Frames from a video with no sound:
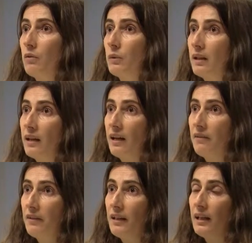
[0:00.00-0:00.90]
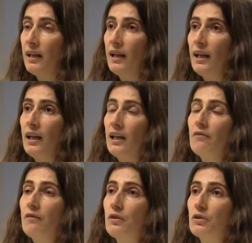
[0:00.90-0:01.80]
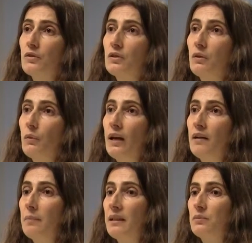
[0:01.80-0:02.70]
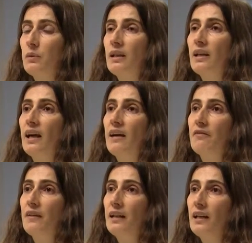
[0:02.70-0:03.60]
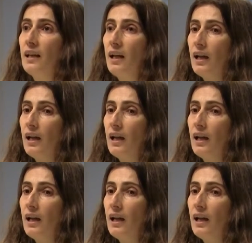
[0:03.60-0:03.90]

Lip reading: We didn't have any influx from the well, but we didn't have any.